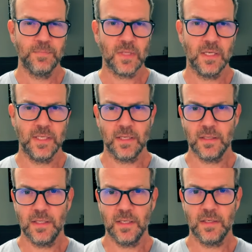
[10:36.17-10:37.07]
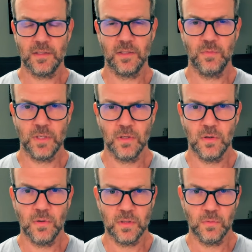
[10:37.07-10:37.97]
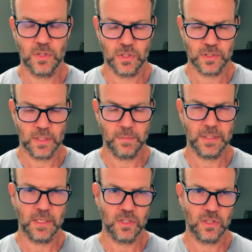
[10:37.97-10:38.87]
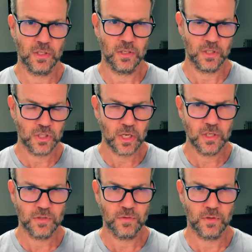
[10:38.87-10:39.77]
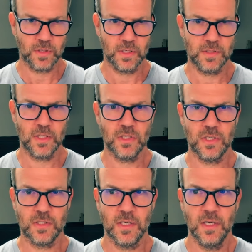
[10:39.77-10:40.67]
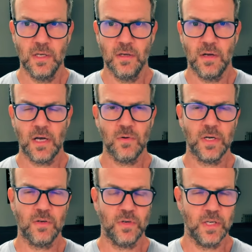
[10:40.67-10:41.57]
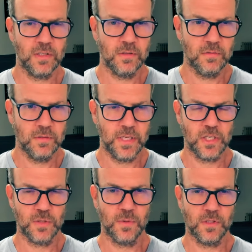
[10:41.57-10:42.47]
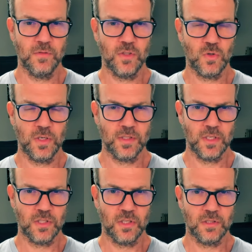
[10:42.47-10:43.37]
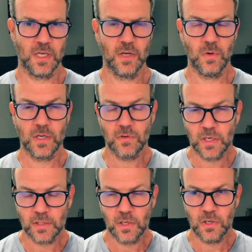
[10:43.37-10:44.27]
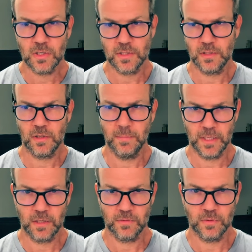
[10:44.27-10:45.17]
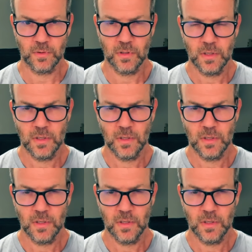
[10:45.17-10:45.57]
The other thing is that we know, uh, which is a limitation and a challenge for organizations, is how do I create dashboards and visualizations? How do I create alerts that are meaningful?